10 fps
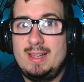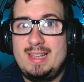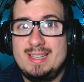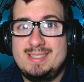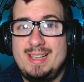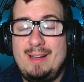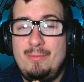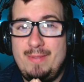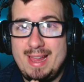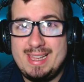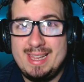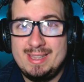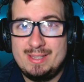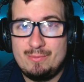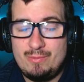has
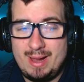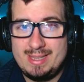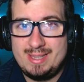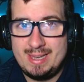awakened right